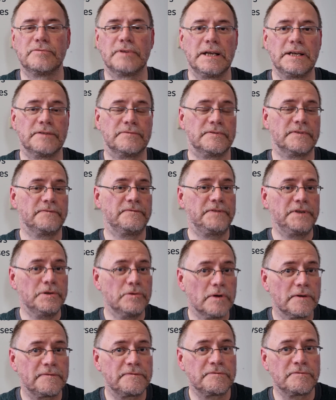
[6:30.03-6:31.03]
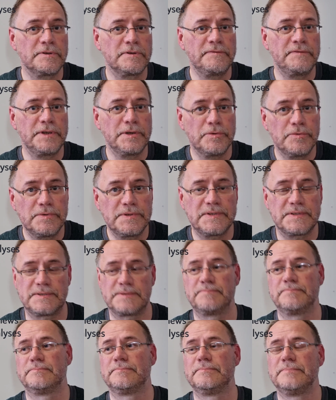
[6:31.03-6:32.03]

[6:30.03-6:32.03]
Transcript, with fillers: write a review of reviews.